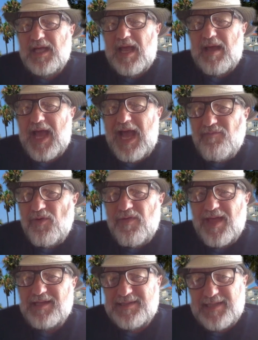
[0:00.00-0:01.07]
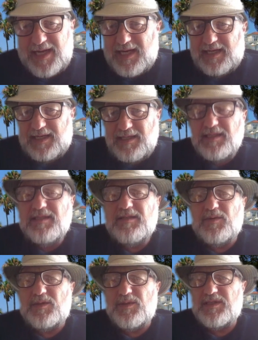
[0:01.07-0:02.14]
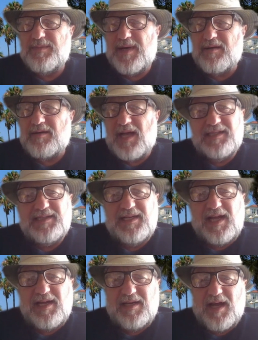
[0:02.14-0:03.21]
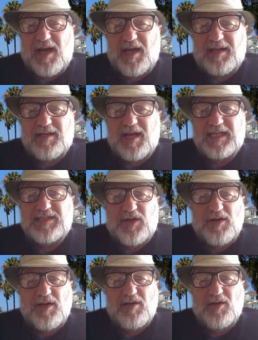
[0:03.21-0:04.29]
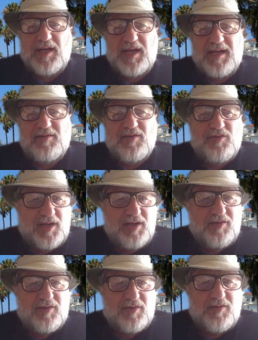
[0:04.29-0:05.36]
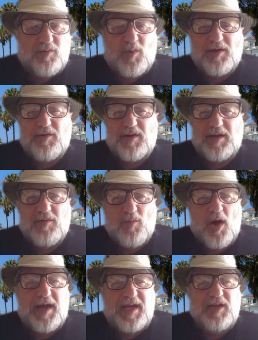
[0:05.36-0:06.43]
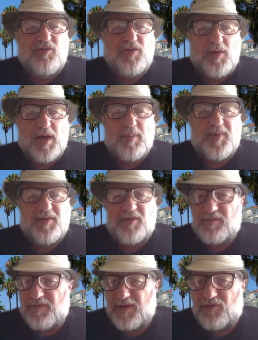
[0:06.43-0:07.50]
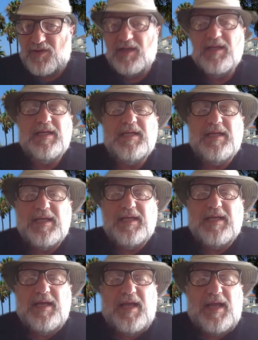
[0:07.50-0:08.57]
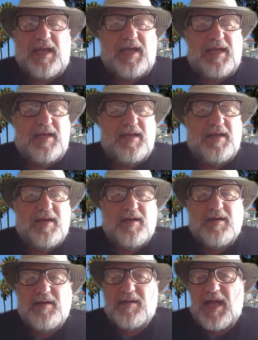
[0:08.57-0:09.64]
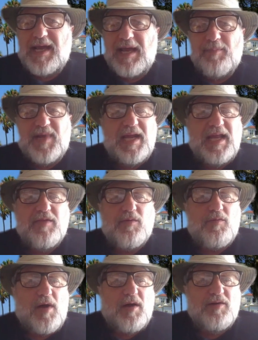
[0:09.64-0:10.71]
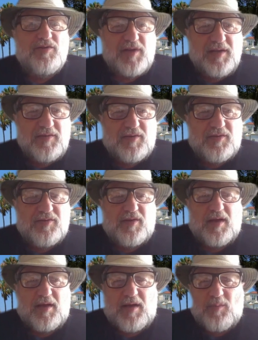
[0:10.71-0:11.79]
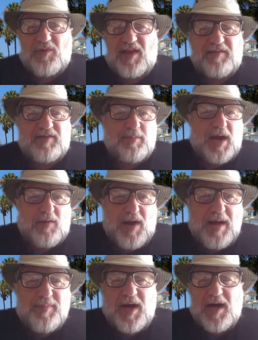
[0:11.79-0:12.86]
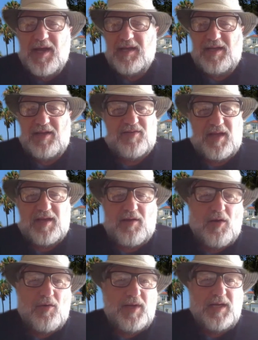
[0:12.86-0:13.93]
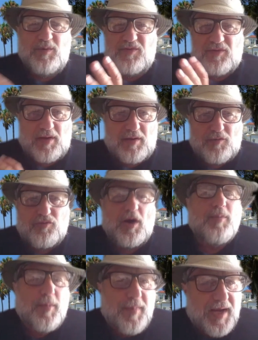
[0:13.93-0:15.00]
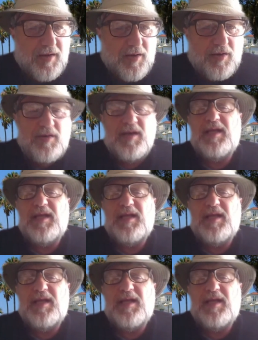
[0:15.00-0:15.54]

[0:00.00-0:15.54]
After that day, which was about 1989, I started looking into Jesus, wondering why he showed up in this vision. I kept getting the wrong Jesus. I was asking my rabbi, and he said, oh, he was a troublemaker.